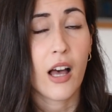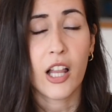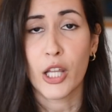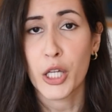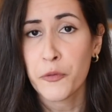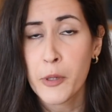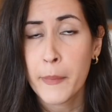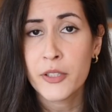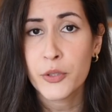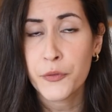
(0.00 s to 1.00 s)
A lot of
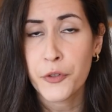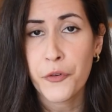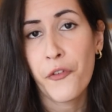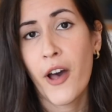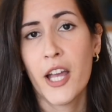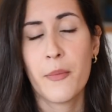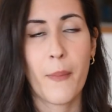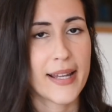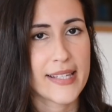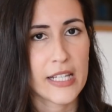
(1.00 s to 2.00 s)
people do it for fun,
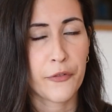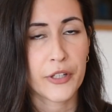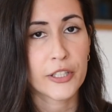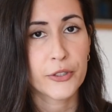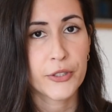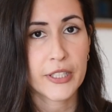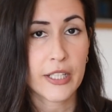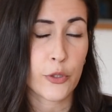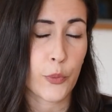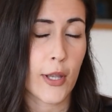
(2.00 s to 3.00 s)
myself included,
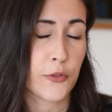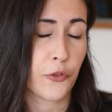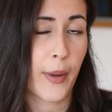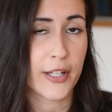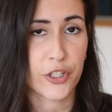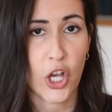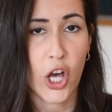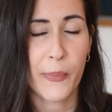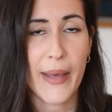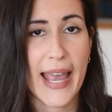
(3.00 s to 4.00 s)
as well as for my
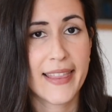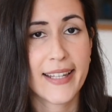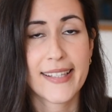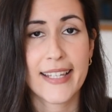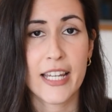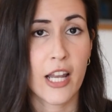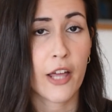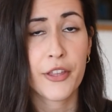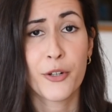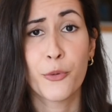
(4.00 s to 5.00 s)
job, and I see
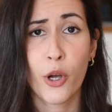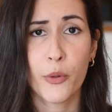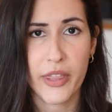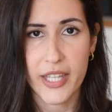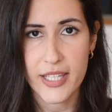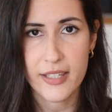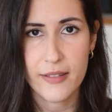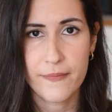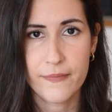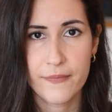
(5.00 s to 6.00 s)
nothing wrong with it.
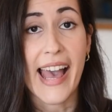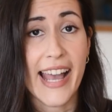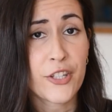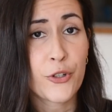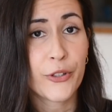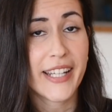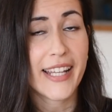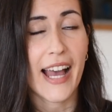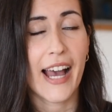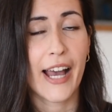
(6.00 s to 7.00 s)

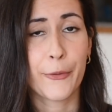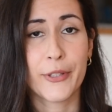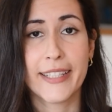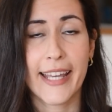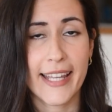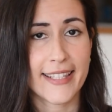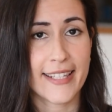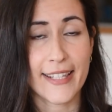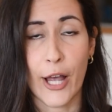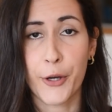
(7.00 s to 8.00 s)
Actually, I will get
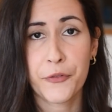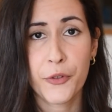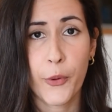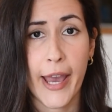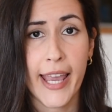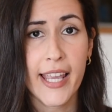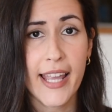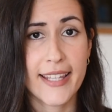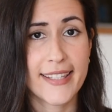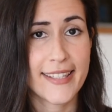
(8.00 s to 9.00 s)
this out of the way
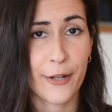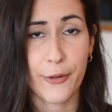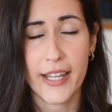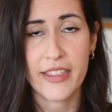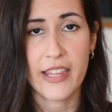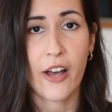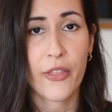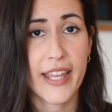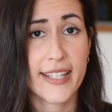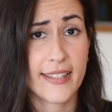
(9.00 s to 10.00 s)
and say right
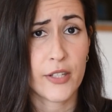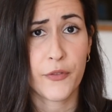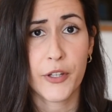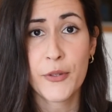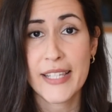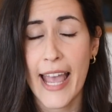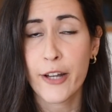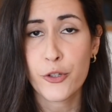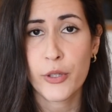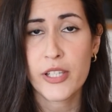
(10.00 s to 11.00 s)
now that this video is
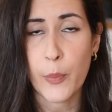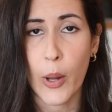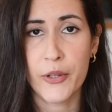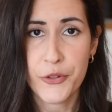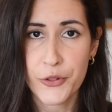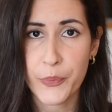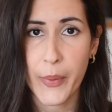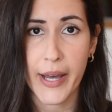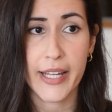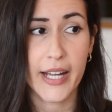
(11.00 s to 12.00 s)
actually
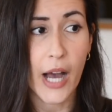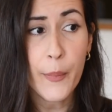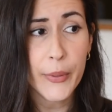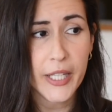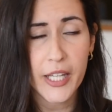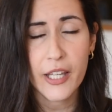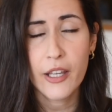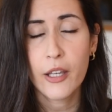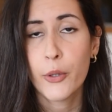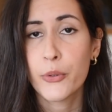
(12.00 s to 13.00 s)
sponsored by a company
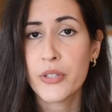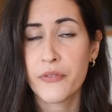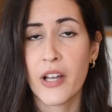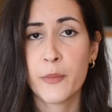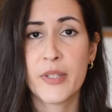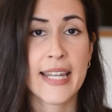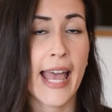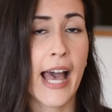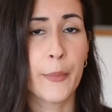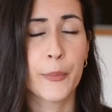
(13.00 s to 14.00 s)
who developed
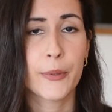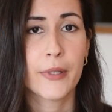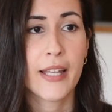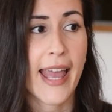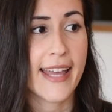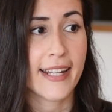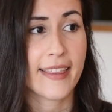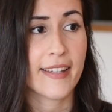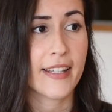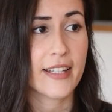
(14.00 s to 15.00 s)
an app, and
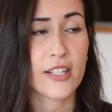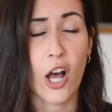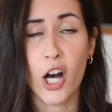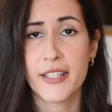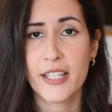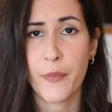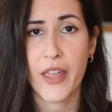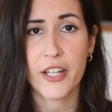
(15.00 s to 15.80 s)
I think it's awesome